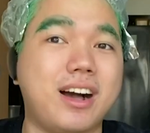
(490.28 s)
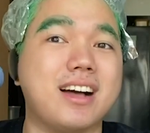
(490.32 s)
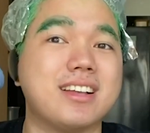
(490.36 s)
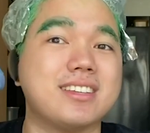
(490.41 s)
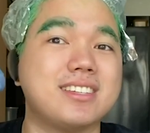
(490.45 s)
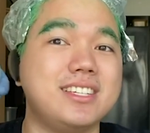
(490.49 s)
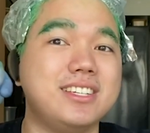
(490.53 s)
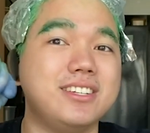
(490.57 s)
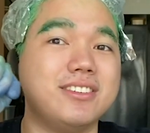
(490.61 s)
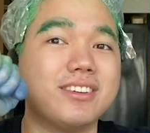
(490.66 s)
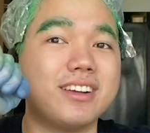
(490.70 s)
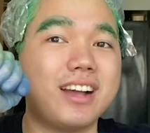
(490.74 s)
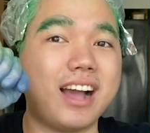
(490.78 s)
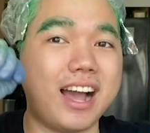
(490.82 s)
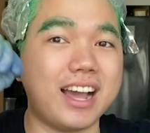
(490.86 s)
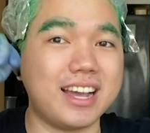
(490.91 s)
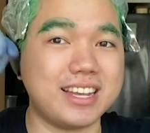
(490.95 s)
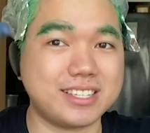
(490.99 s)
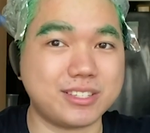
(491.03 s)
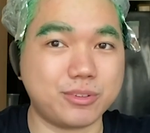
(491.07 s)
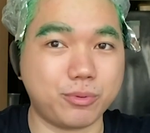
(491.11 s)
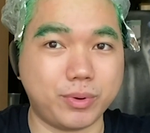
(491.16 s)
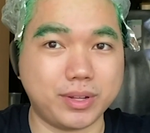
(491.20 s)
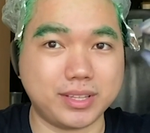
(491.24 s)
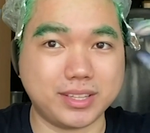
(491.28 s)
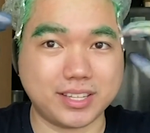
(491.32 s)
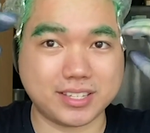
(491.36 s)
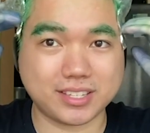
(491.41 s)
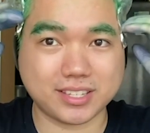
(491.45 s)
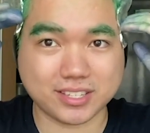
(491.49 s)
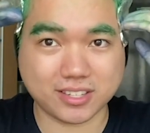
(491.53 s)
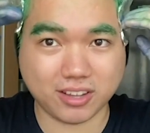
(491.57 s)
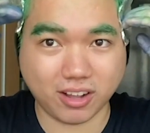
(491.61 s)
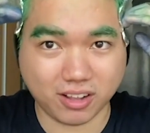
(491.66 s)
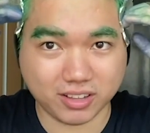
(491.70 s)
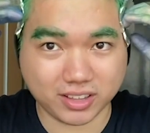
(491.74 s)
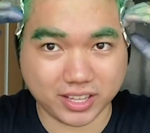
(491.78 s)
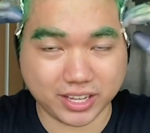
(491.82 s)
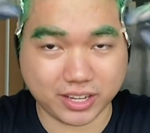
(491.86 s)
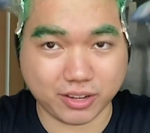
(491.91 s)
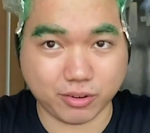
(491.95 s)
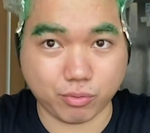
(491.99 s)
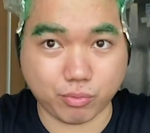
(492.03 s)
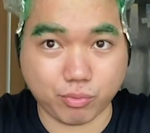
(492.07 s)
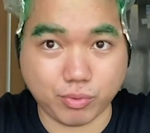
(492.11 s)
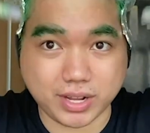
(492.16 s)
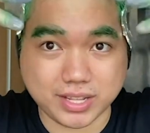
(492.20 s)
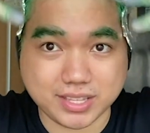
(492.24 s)
I'll see you guys when this is all like
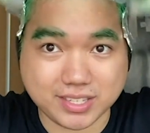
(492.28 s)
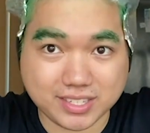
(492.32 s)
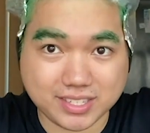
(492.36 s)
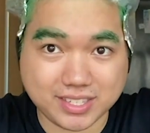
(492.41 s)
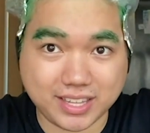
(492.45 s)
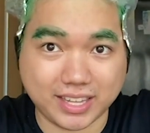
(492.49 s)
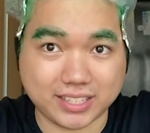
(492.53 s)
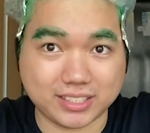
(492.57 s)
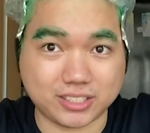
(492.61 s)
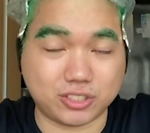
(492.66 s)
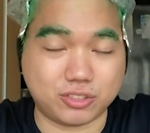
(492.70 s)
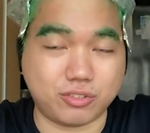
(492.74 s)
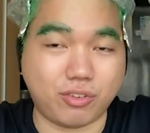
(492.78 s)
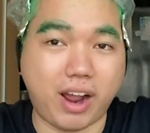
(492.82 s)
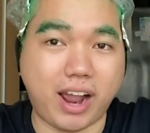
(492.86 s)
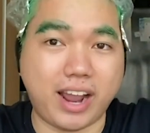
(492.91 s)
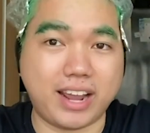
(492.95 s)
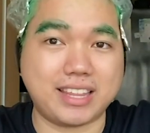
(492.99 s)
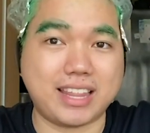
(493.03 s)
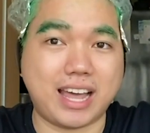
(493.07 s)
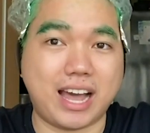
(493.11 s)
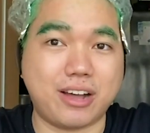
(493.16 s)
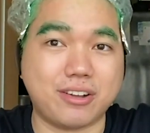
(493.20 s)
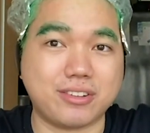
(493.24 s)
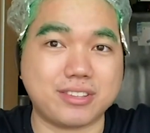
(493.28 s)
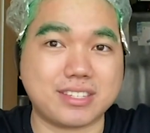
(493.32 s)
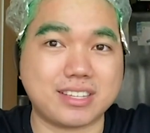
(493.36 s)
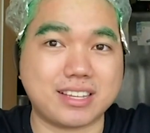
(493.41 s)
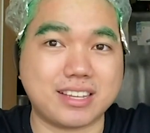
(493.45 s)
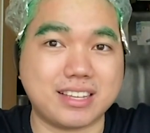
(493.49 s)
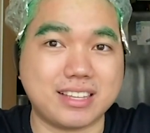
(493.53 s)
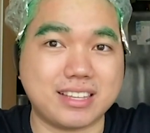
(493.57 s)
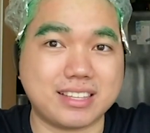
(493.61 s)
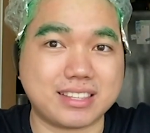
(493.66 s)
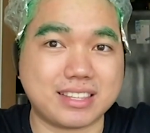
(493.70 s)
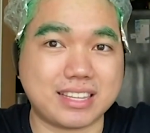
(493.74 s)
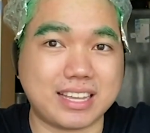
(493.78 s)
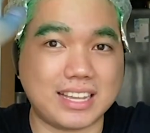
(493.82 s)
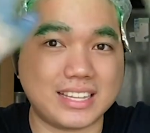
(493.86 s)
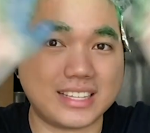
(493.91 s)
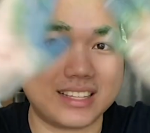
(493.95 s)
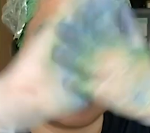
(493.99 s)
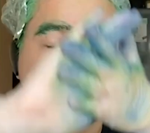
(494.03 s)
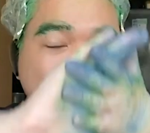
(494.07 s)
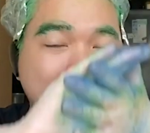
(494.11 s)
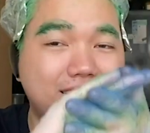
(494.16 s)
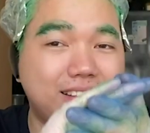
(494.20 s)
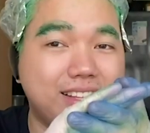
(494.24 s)
rinsed and dried out.
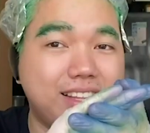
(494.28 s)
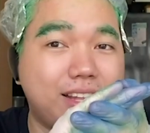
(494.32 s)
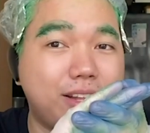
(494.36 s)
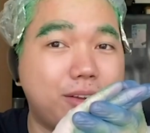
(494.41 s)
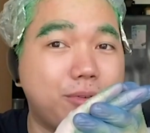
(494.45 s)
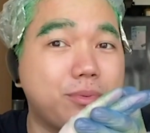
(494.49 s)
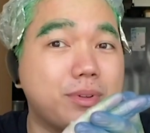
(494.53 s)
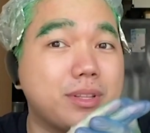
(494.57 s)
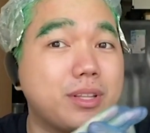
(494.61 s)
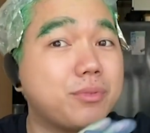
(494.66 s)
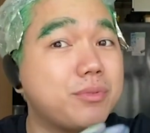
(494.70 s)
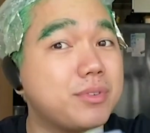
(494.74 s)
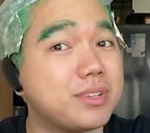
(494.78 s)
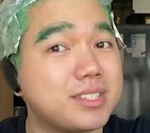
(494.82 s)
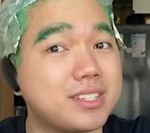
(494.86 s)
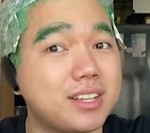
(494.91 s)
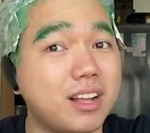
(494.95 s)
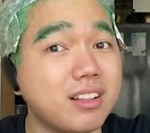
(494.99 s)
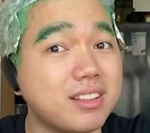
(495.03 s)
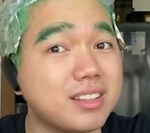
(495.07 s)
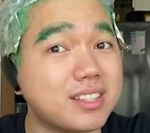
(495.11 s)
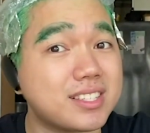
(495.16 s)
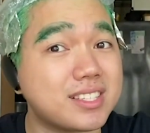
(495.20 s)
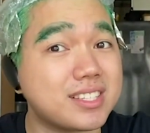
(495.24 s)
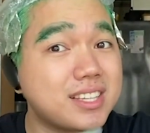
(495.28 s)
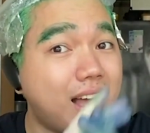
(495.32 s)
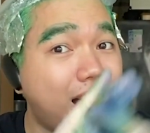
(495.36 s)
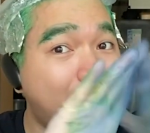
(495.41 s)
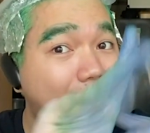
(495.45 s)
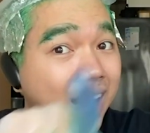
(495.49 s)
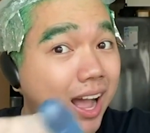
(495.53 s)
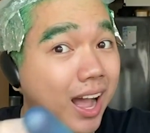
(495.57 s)
I'll see you later with the results.